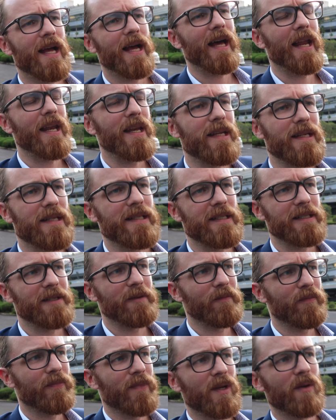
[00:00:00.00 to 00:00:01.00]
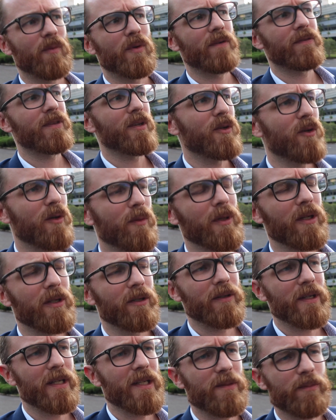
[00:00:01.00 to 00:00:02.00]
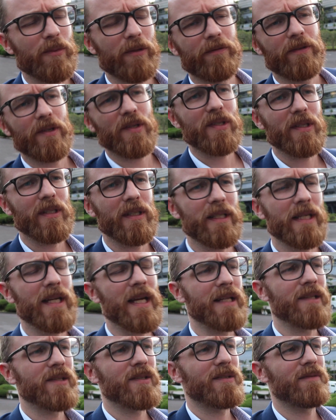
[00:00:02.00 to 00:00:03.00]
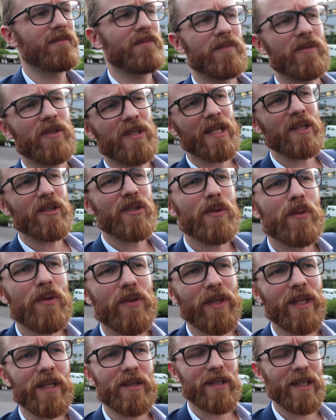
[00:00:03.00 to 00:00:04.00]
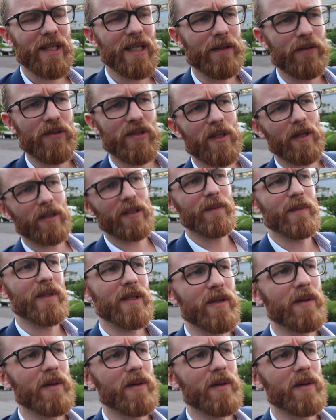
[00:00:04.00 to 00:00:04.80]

And uh, one of the Nobel laureates, Professor Lee, had said two things that kind of stuck to me.